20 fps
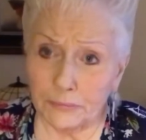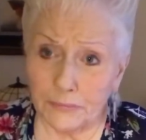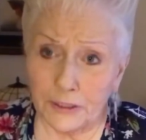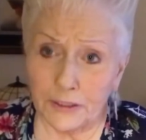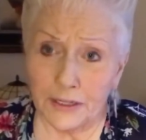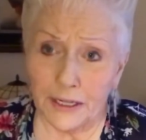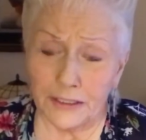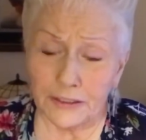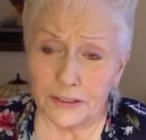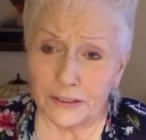
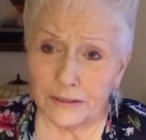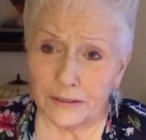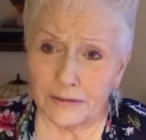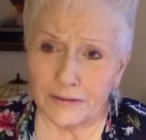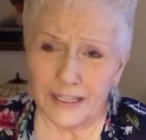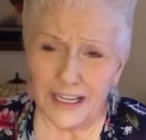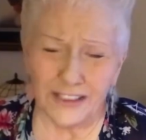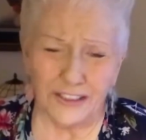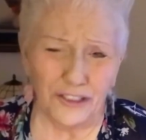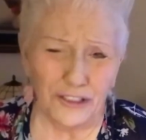and
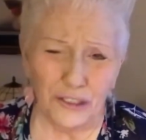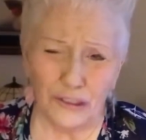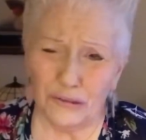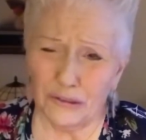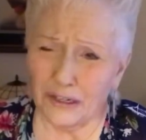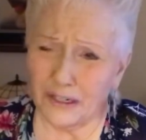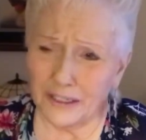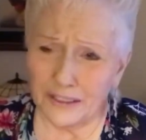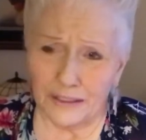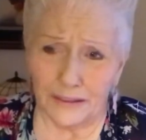that's too
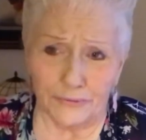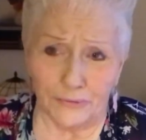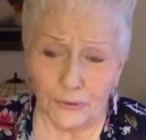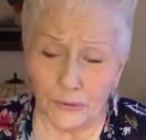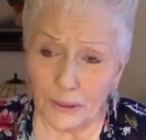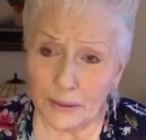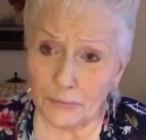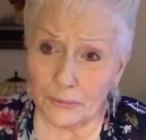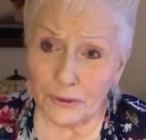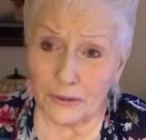nice for
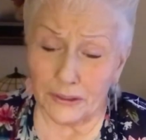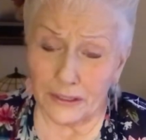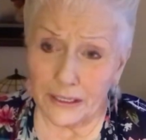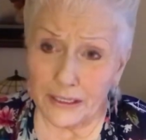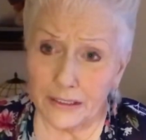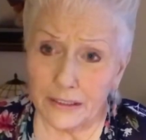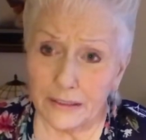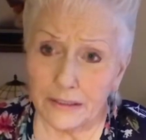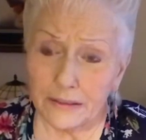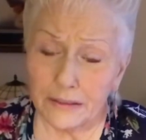him, really,
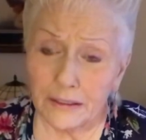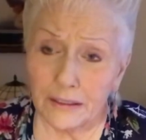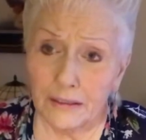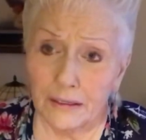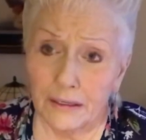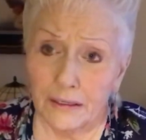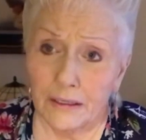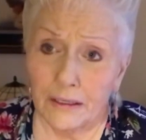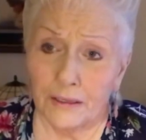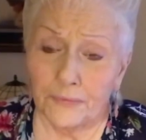it is.
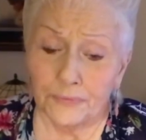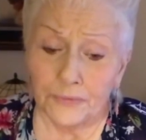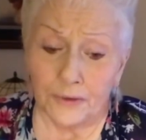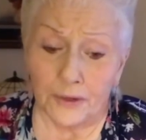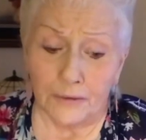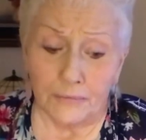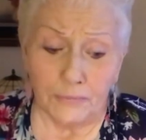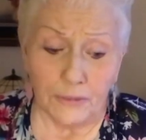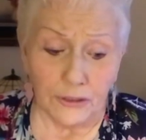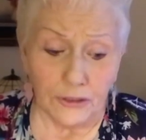
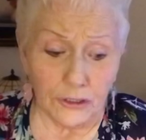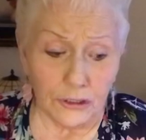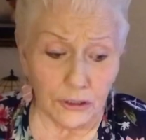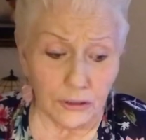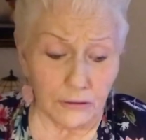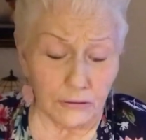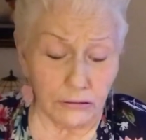But the